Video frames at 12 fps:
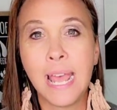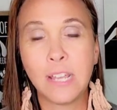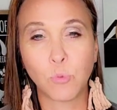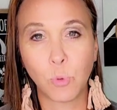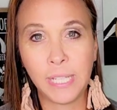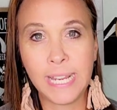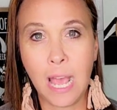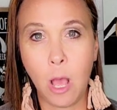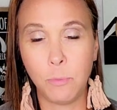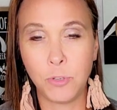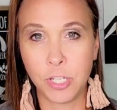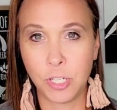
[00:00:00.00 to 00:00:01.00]
has really
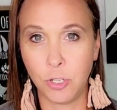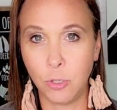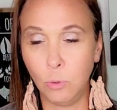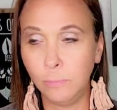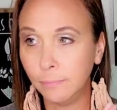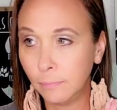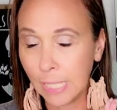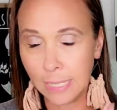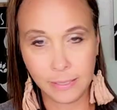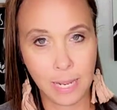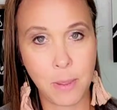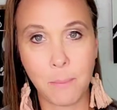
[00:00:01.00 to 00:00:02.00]
helped just to
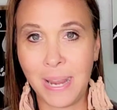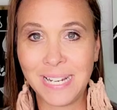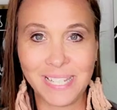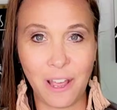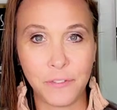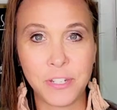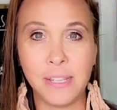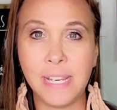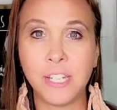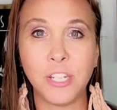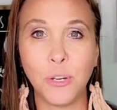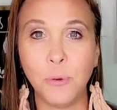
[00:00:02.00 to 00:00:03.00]
limit myself to
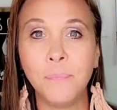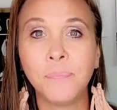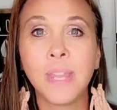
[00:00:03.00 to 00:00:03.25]
these 2.